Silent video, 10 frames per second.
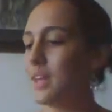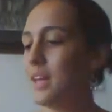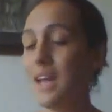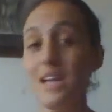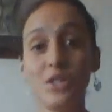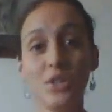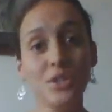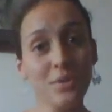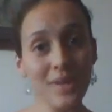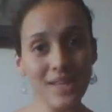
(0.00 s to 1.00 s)
in case you're
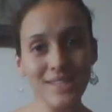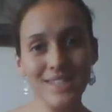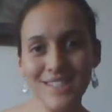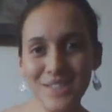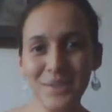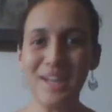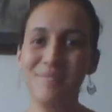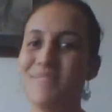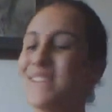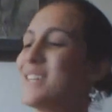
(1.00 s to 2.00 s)
too lazy to do it.
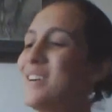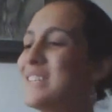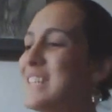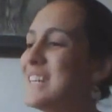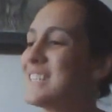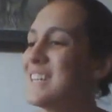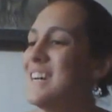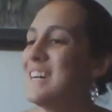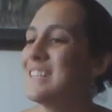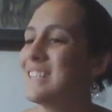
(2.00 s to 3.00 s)
So it says,
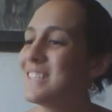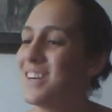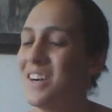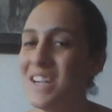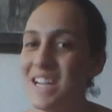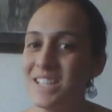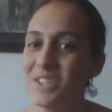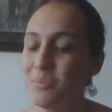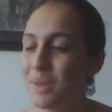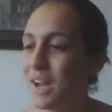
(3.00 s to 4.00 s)
Cestari
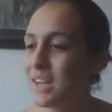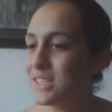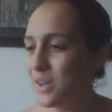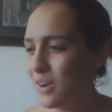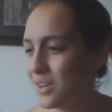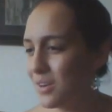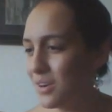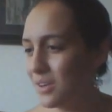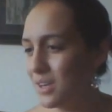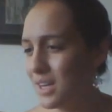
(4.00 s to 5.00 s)
2-ply sock
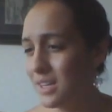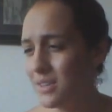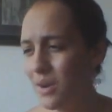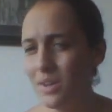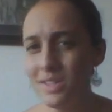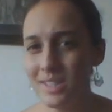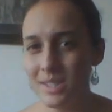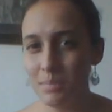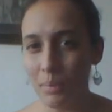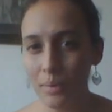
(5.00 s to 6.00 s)
yarn. It calls it a
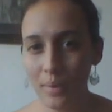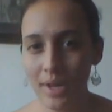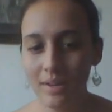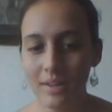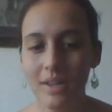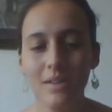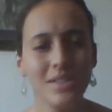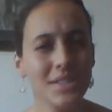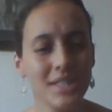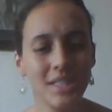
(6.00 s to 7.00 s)
sport weight, and it
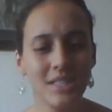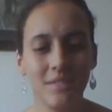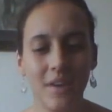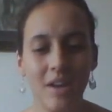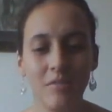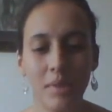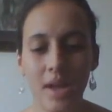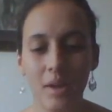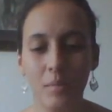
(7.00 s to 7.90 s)
also says it's 5-ply,